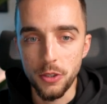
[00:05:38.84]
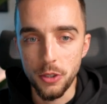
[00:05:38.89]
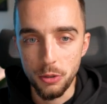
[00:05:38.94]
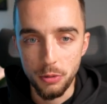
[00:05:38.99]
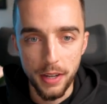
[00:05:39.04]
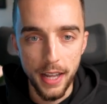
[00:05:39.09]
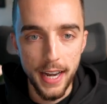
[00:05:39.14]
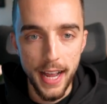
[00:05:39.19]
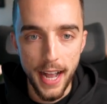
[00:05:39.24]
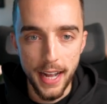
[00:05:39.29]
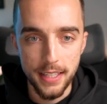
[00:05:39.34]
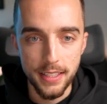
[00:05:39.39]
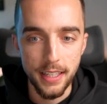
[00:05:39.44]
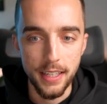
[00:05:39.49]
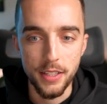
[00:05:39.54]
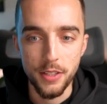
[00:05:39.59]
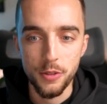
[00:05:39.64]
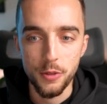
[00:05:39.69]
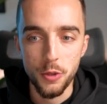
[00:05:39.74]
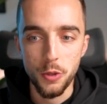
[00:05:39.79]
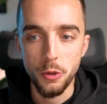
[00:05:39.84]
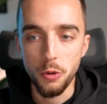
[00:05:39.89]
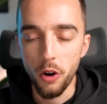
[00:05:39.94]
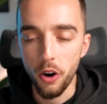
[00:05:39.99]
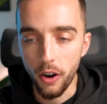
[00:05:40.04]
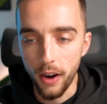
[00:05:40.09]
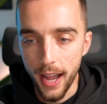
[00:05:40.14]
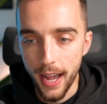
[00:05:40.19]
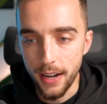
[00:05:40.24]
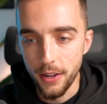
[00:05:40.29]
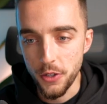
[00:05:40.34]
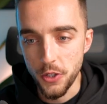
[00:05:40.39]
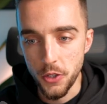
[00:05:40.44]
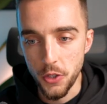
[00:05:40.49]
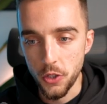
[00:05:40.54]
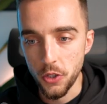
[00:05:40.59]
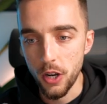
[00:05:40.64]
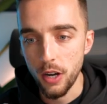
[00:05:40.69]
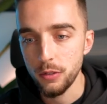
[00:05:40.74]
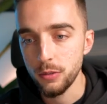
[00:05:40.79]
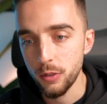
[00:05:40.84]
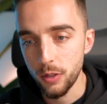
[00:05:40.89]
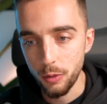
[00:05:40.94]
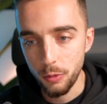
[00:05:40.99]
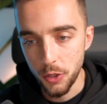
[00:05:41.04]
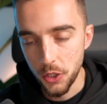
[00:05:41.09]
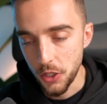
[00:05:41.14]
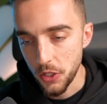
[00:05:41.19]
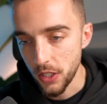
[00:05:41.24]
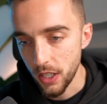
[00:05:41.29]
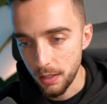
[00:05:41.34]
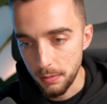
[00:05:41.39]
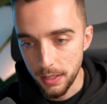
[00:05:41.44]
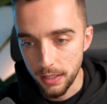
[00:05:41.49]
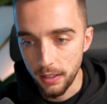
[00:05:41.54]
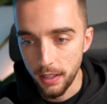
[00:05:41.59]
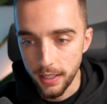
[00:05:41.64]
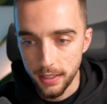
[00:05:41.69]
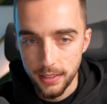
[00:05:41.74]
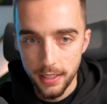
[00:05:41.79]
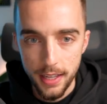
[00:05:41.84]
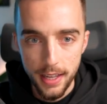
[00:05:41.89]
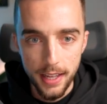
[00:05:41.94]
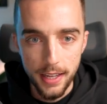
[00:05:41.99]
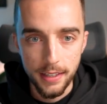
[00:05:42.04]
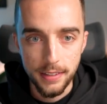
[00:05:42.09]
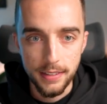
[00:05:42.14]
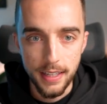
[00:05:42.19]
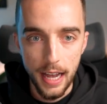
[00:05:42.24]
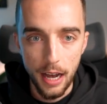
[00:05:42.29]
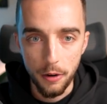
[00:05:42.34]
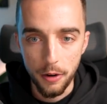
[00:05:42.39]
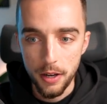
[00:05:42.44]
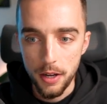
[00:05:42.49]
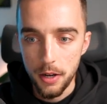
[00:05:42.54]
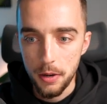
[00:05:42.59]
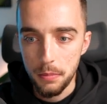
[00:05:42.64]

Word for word: do get access to our ad engine software, which is going to be linked down